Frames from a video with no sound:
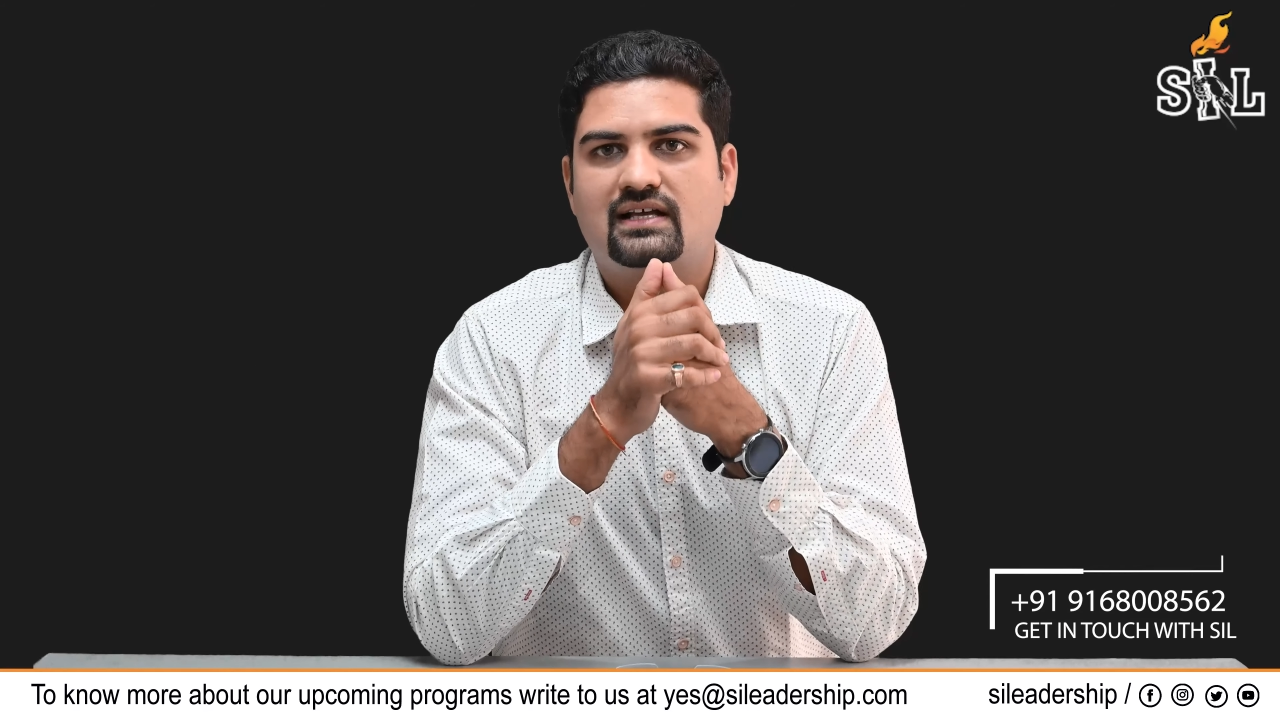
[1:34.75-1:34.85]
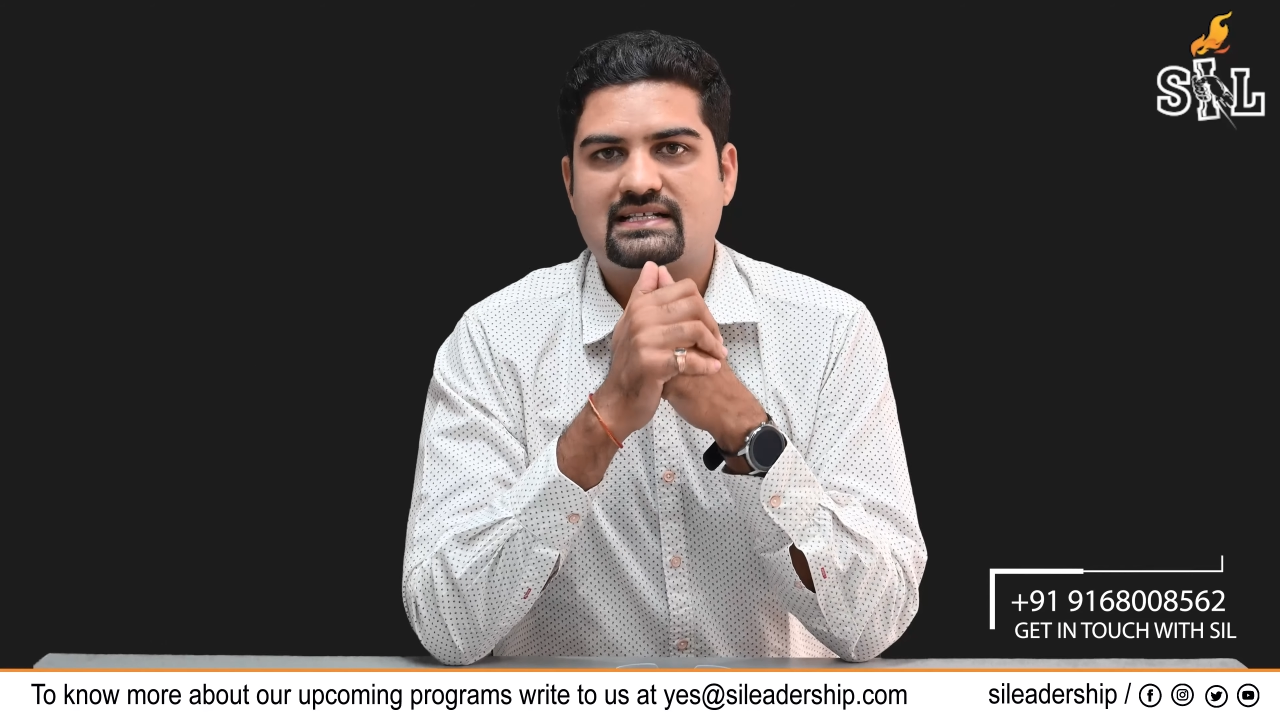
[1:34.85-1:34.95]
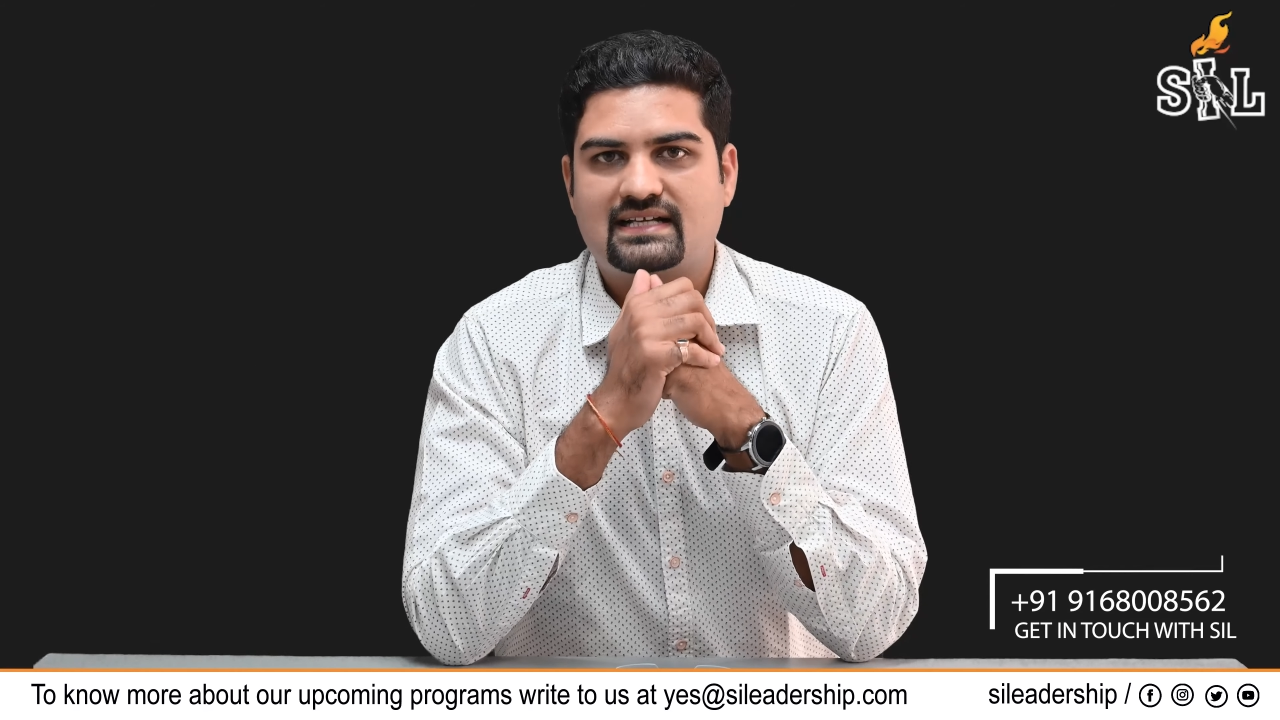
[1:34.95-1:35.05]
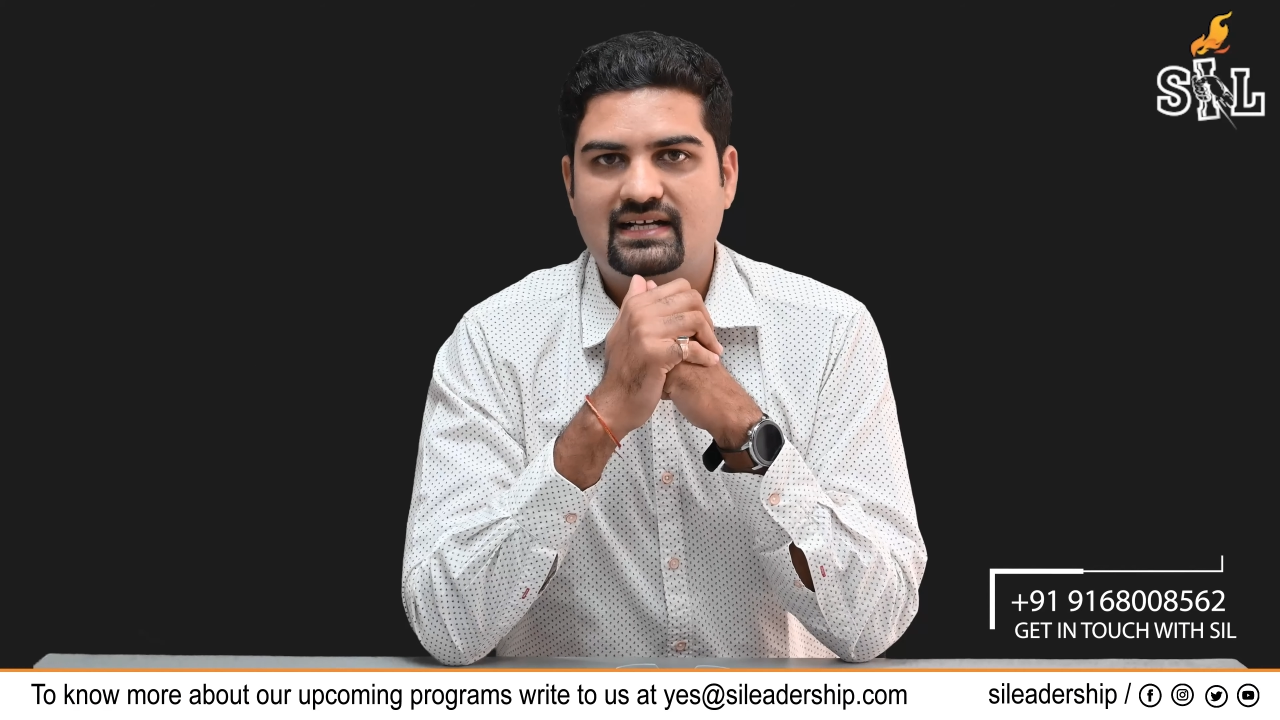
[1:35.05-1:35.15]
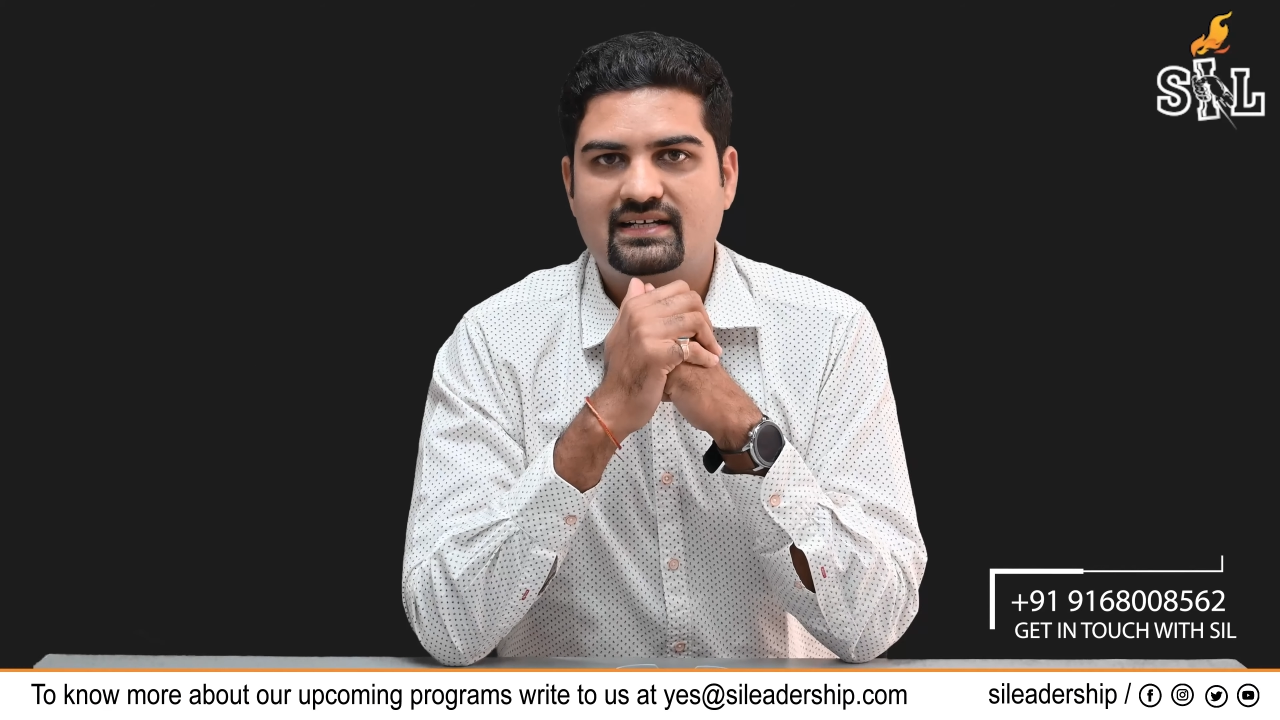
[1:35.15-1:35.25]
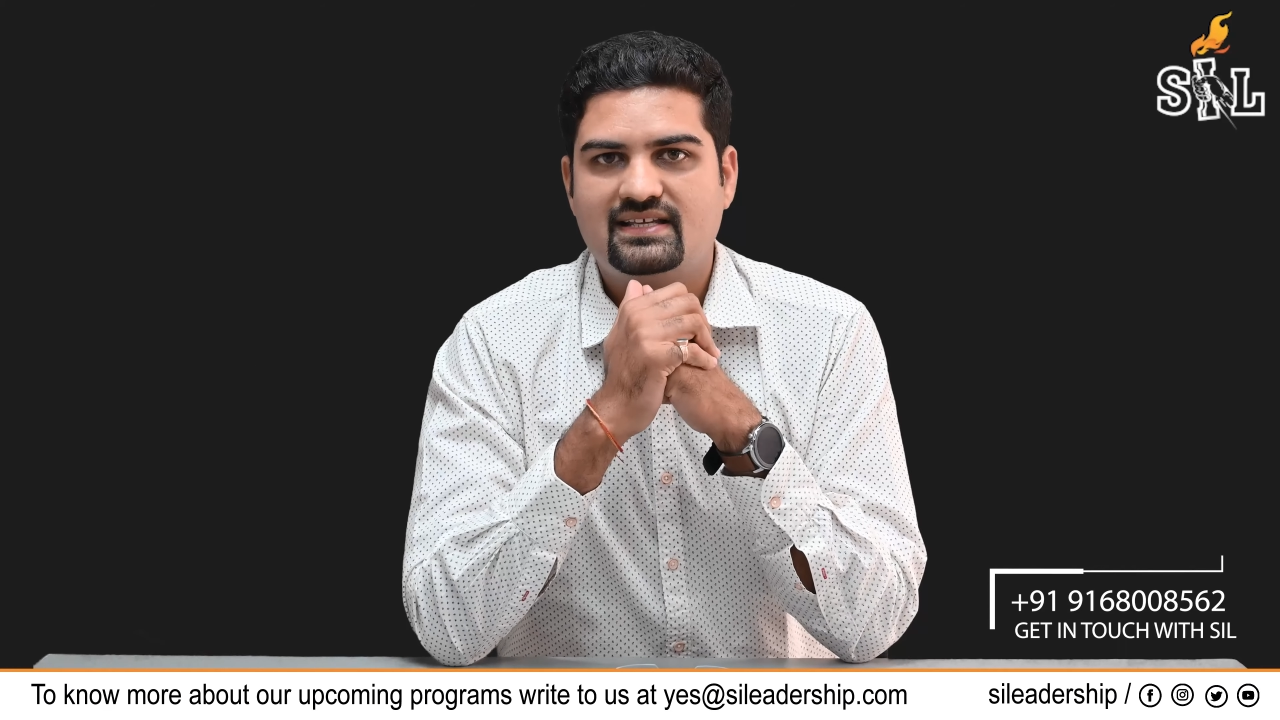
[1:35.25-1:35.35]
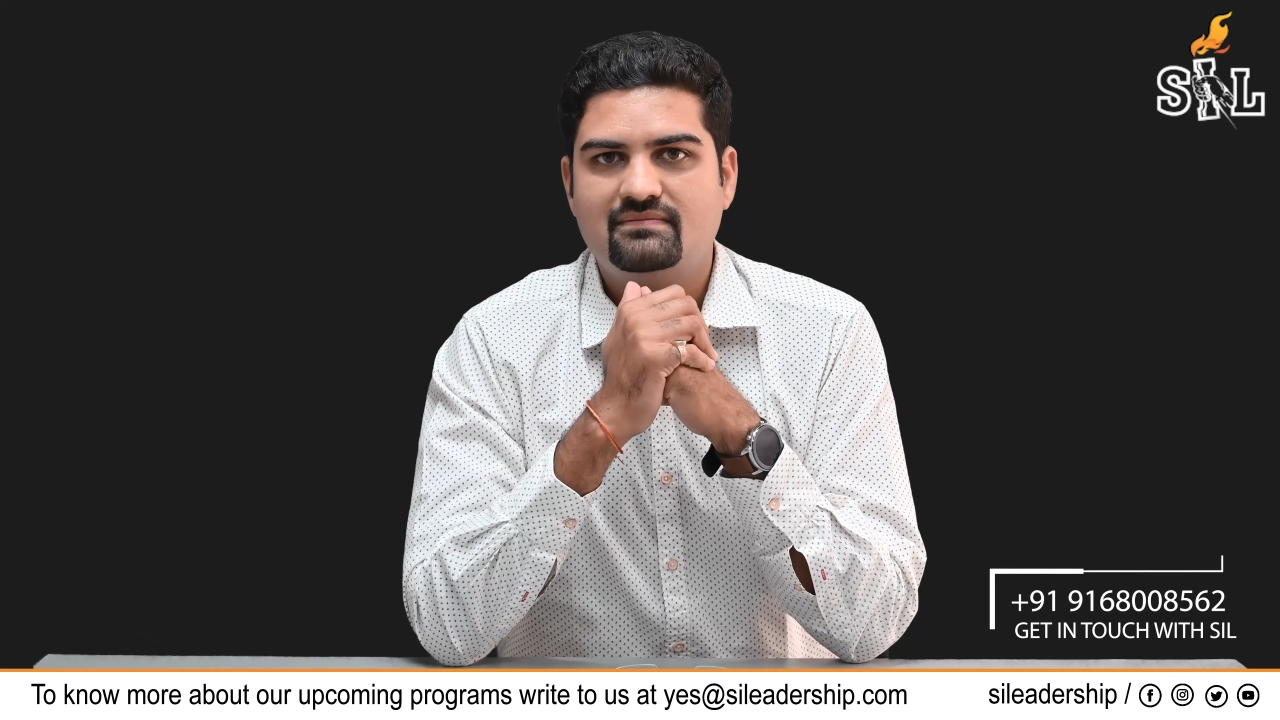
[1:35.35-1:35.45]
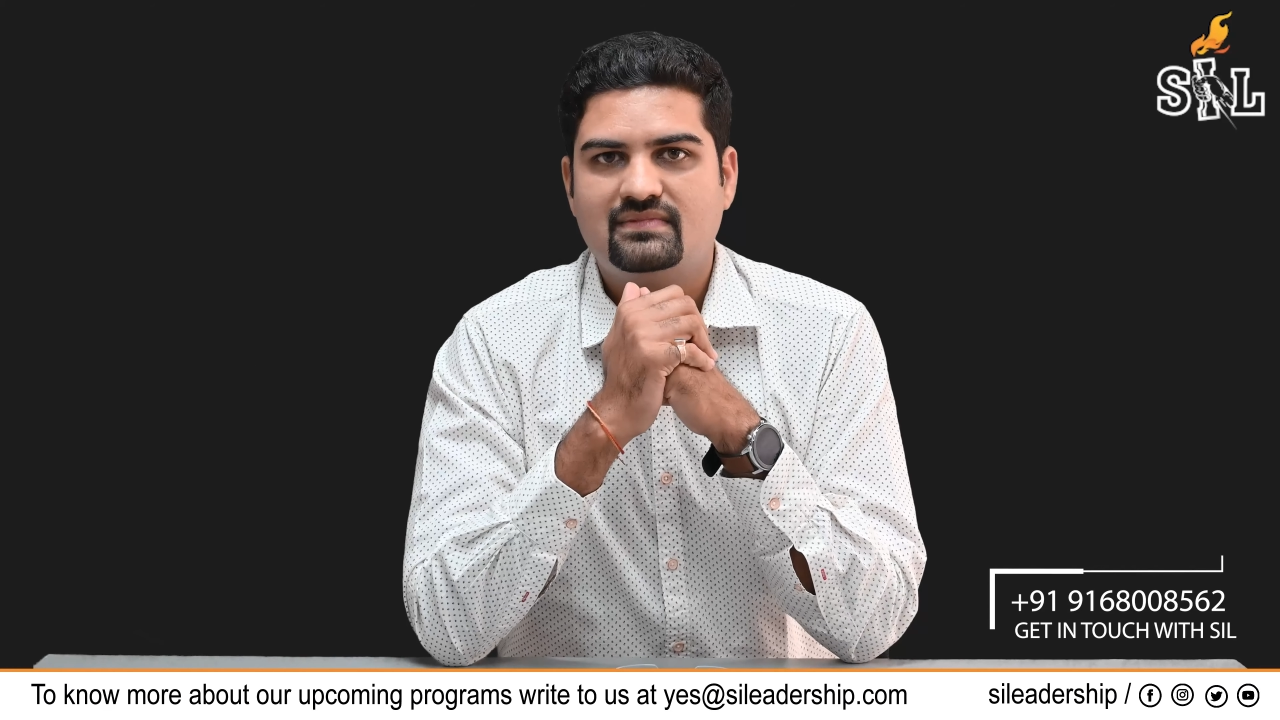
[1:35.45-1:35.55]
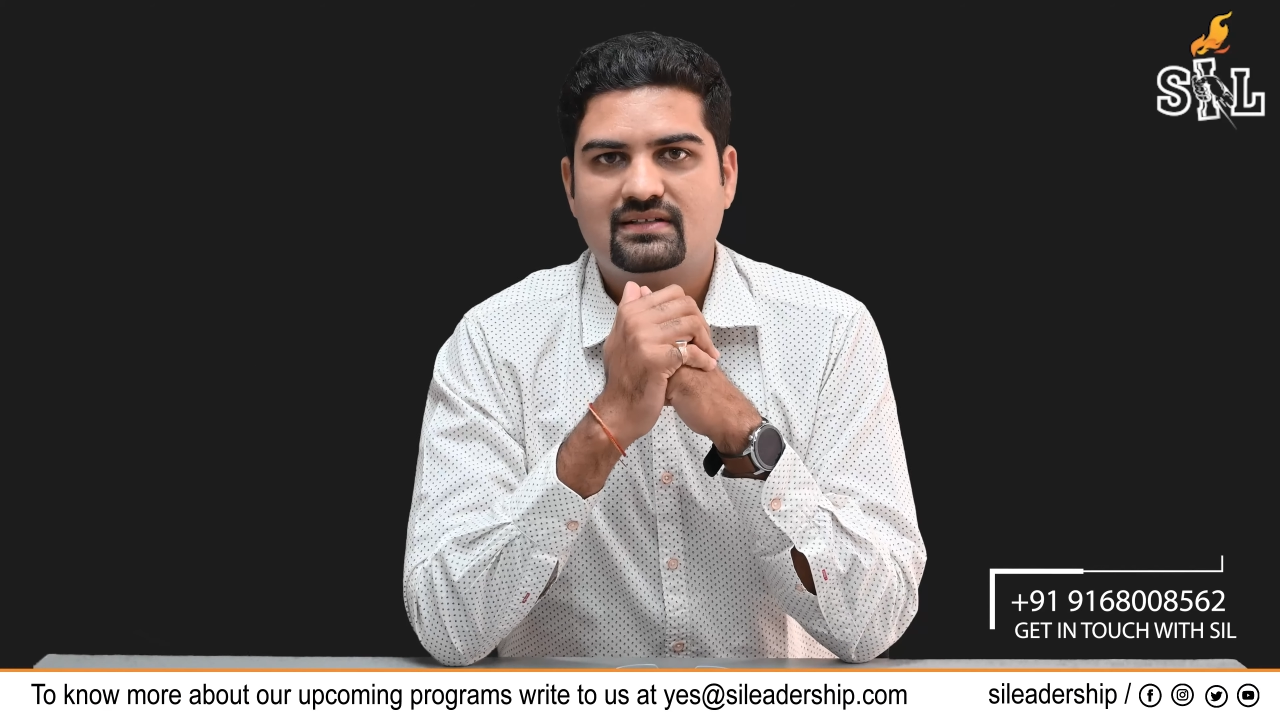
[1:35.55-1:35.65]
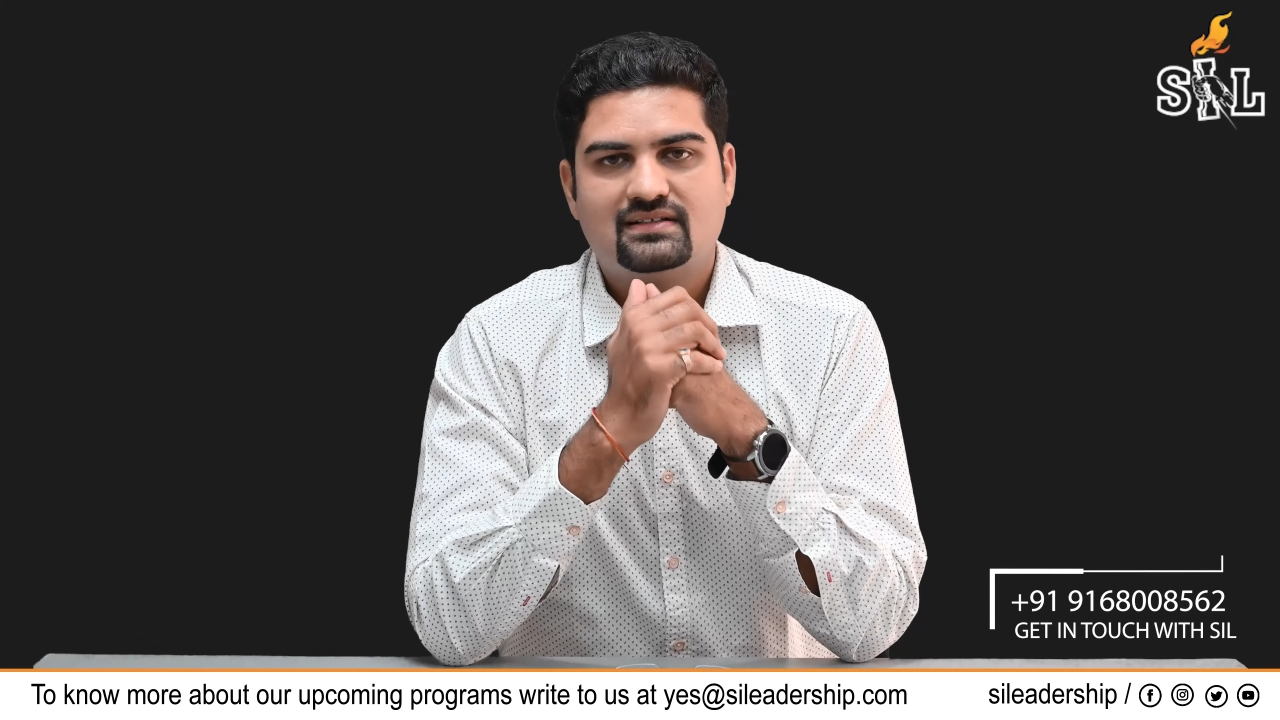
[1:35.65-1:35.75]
SIL team.